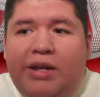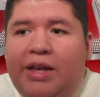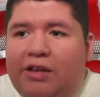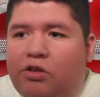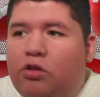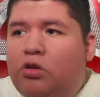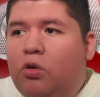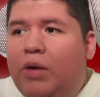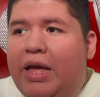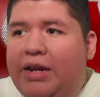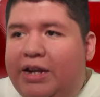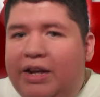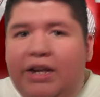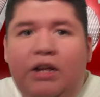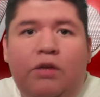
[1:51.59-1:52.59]
Yes, you know,
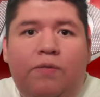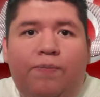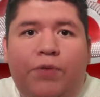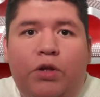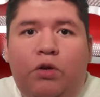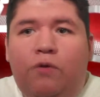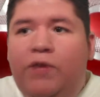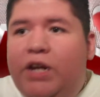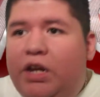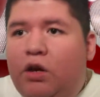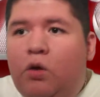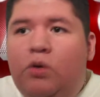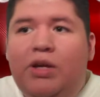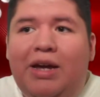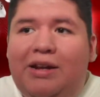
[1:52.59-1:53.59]
editing, you know,
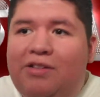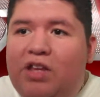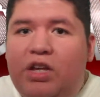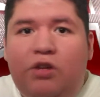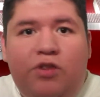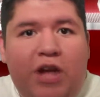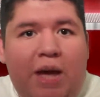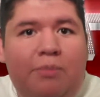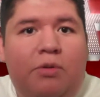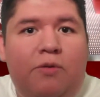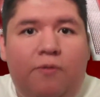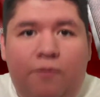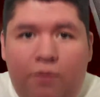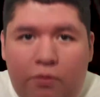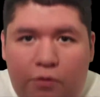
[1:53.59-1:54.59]
video, you got to take your time
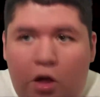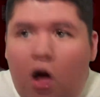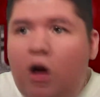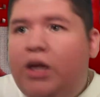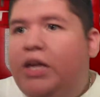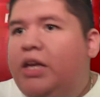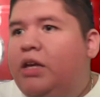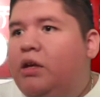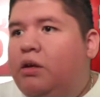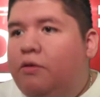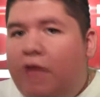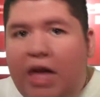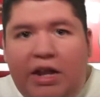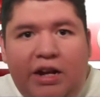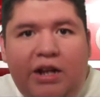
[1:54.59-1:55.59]
in vlogging,
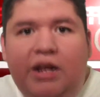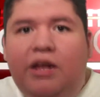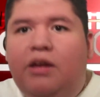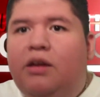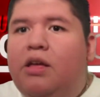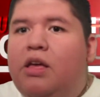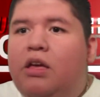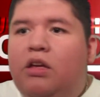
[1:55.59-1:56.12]
editing,